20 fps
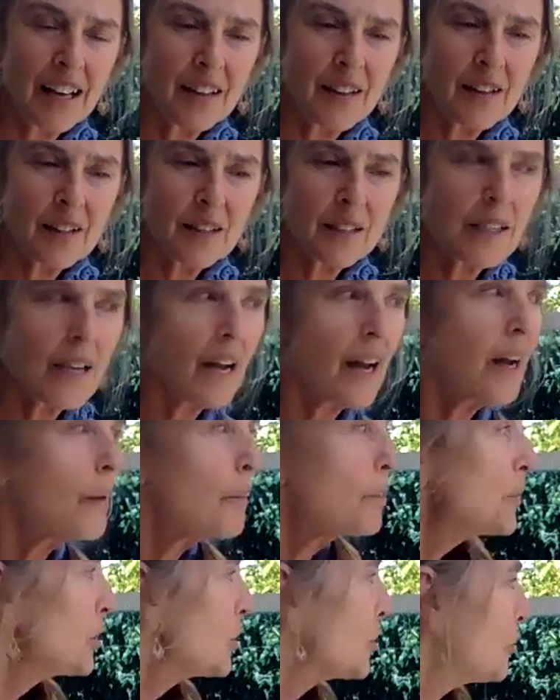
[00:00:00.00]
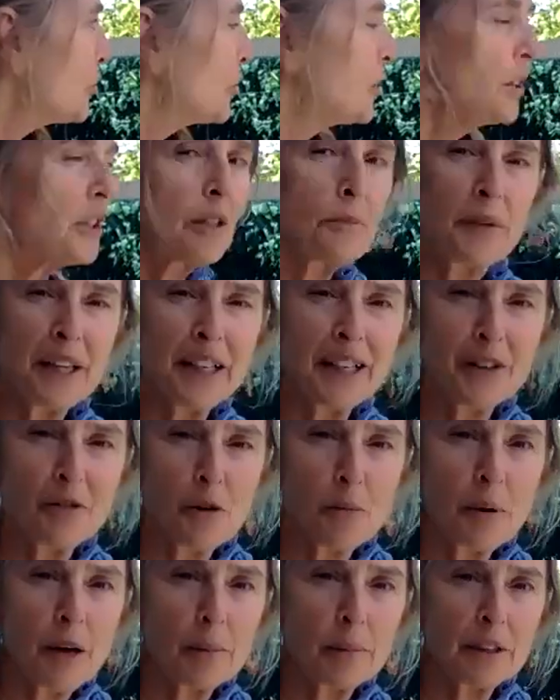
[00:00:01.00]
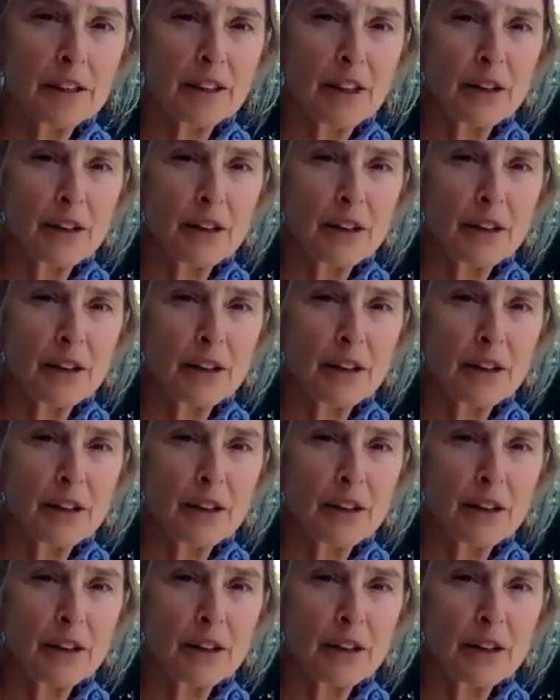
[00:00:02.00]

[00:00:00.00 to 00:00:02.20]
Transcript: this beautiful Dominican Republic